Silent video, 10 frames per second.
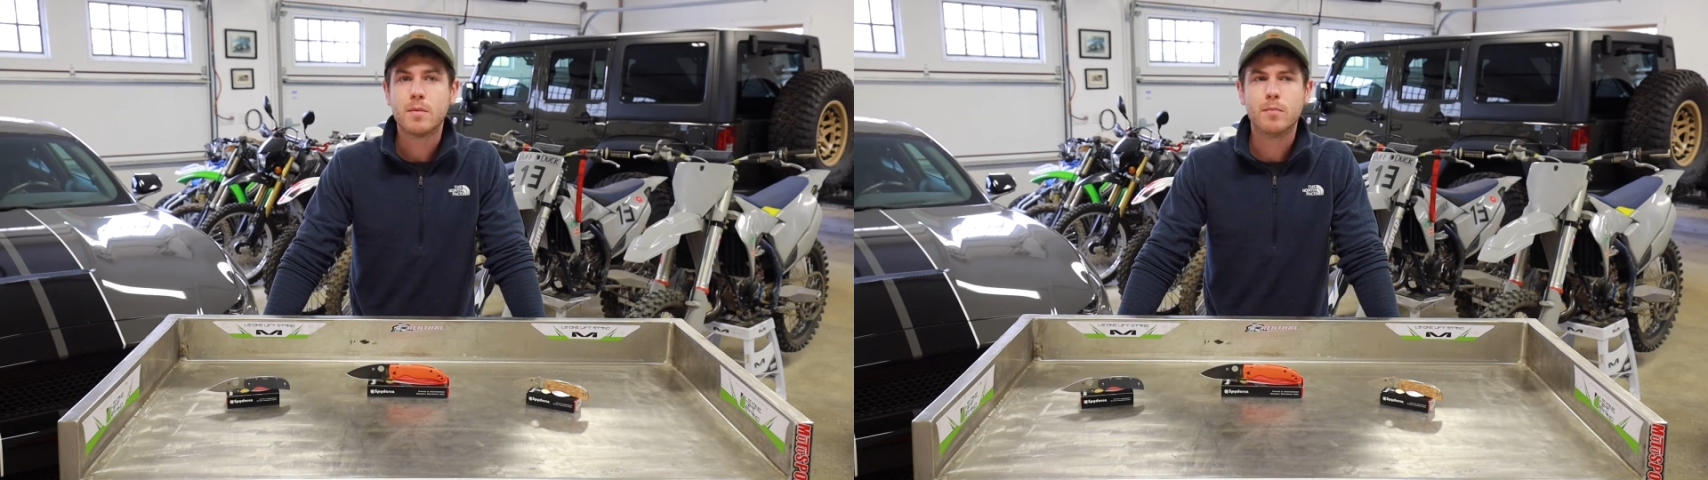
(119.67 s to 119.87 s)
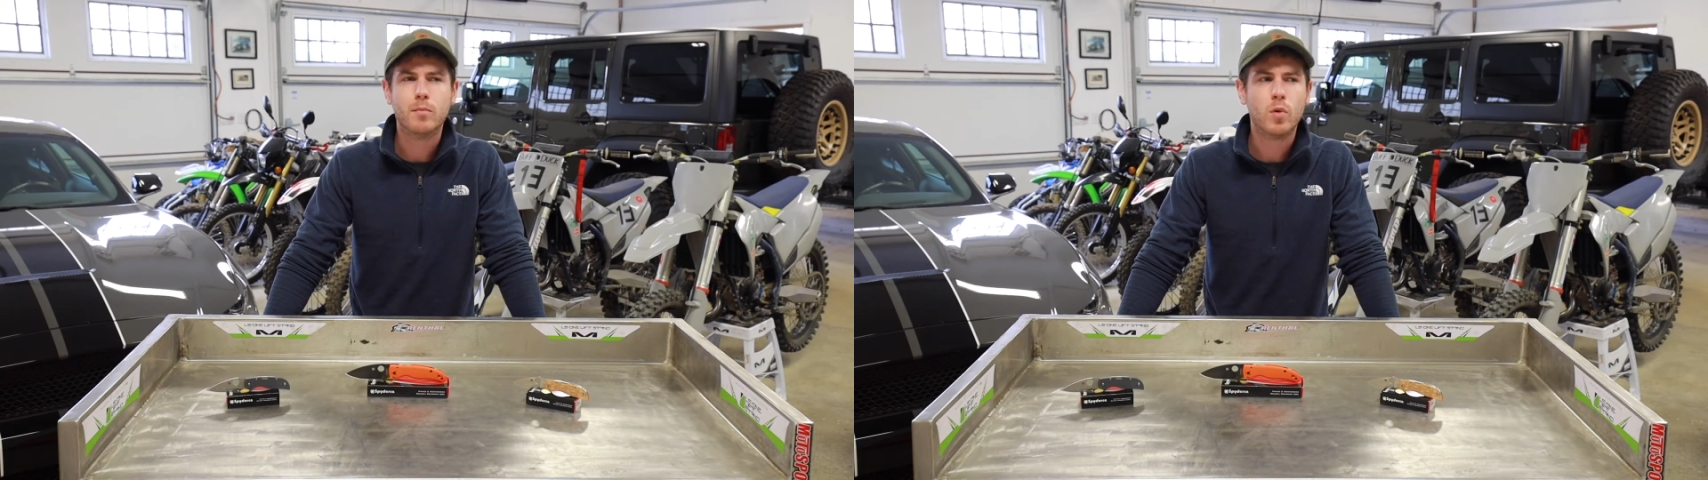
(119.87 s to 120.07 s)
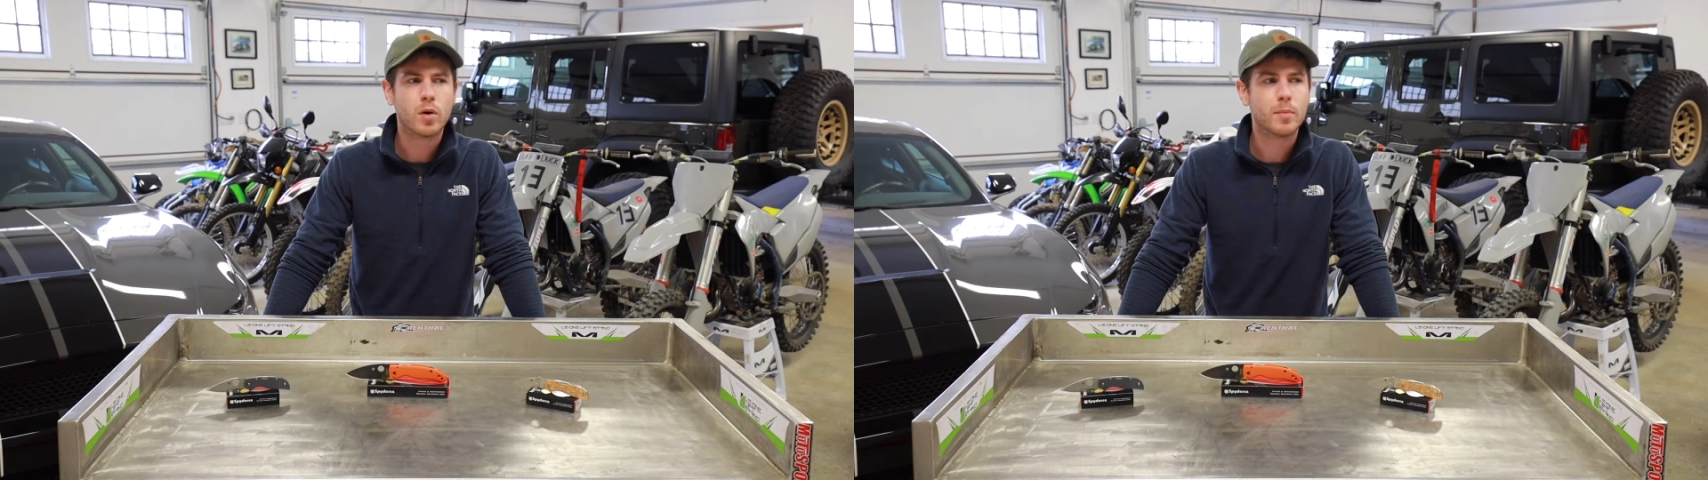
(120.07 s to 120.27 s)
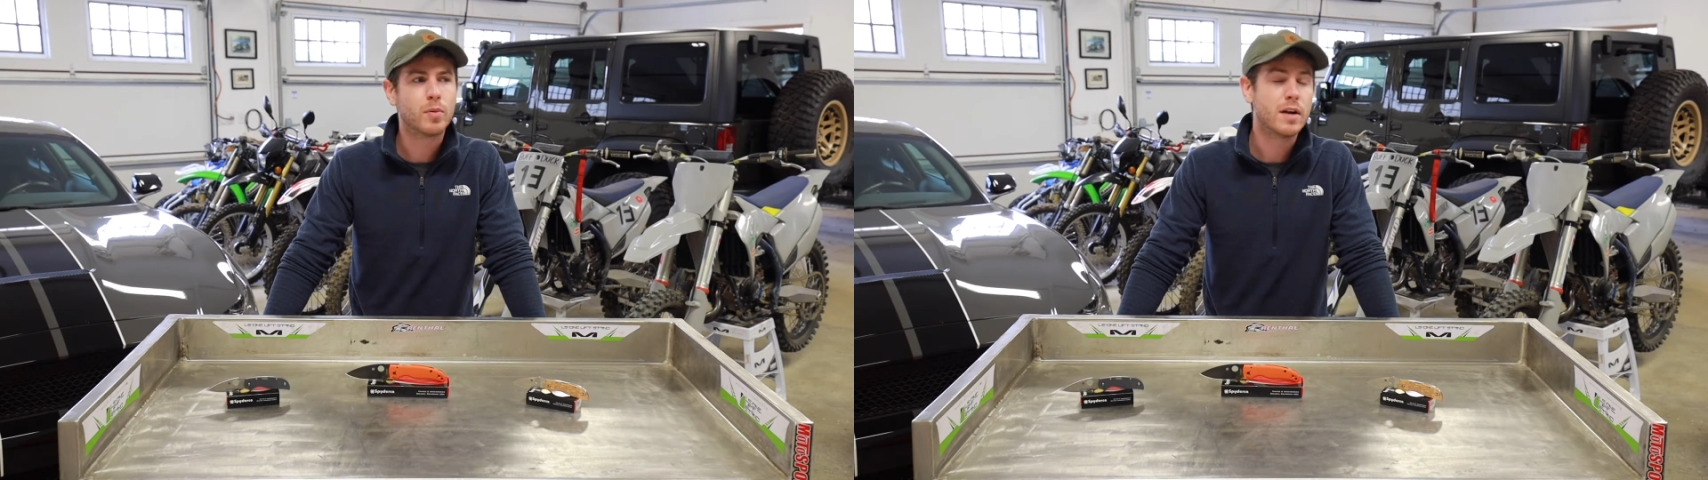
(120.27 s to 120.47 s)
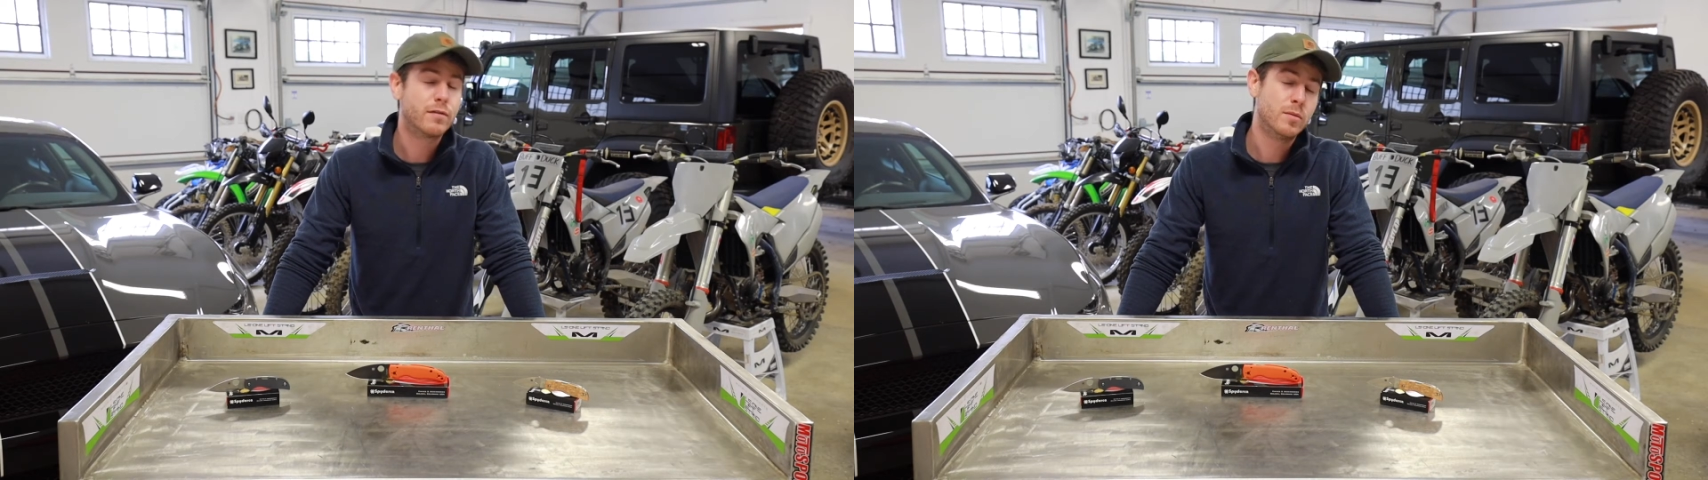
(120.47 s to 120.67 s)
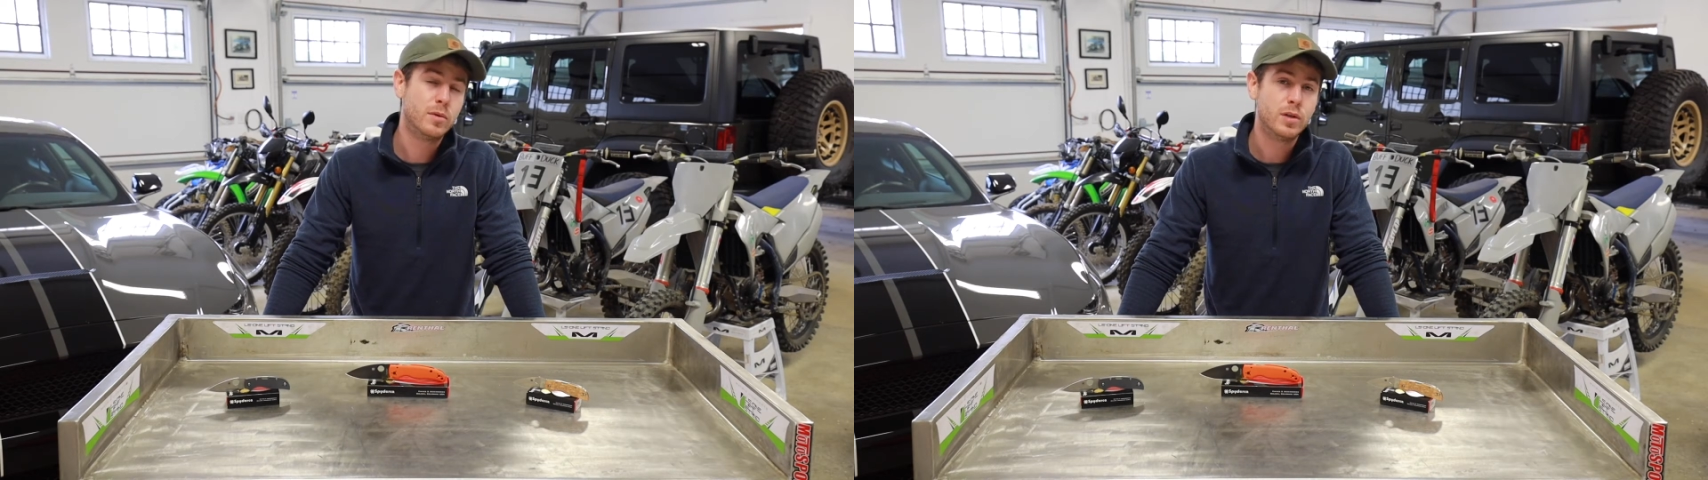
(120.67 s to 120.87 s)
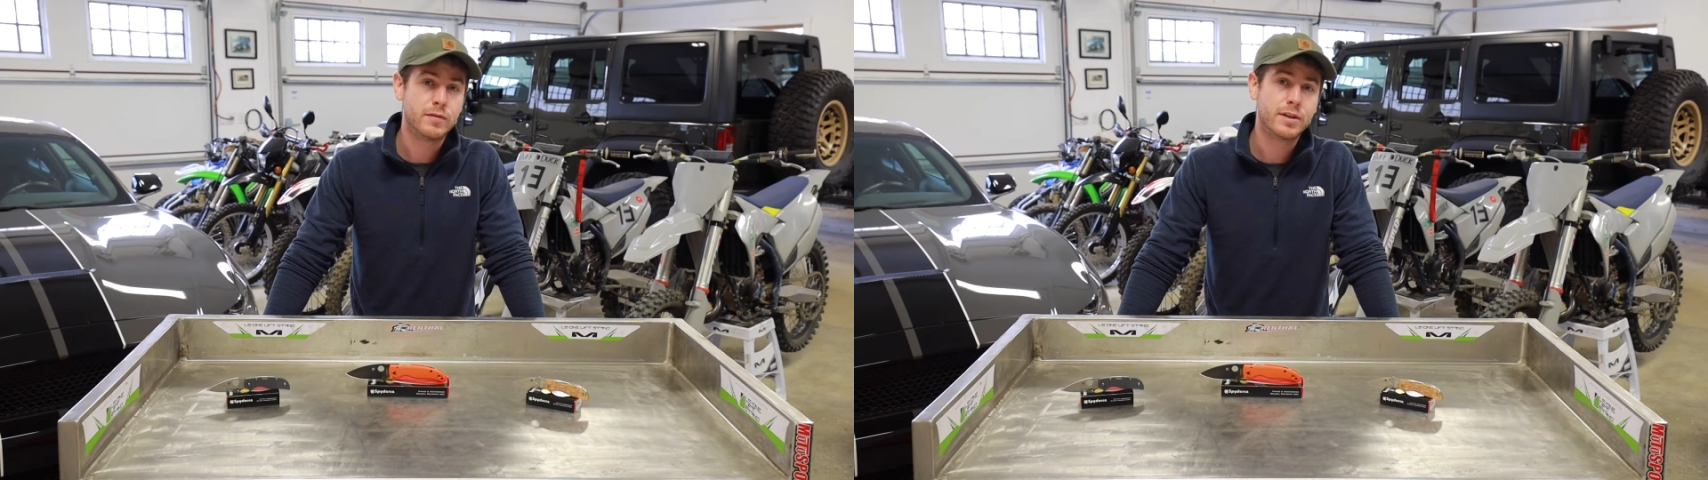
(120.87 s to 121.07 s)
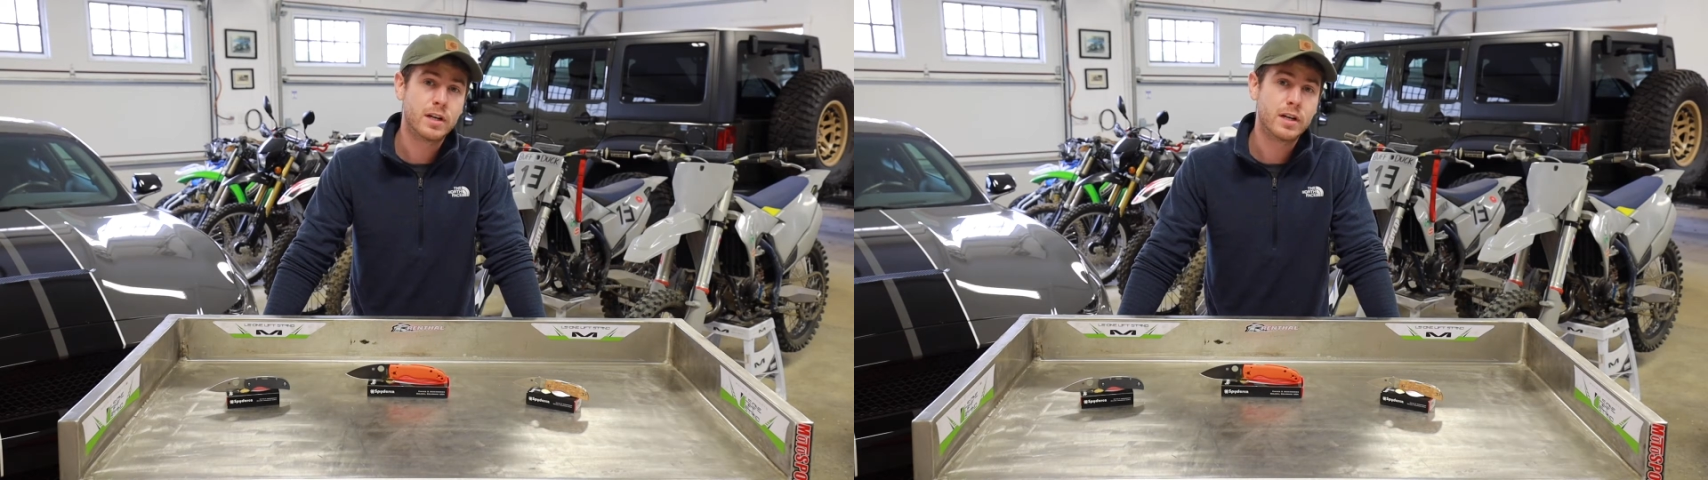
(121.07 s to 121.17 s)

more preferable if you're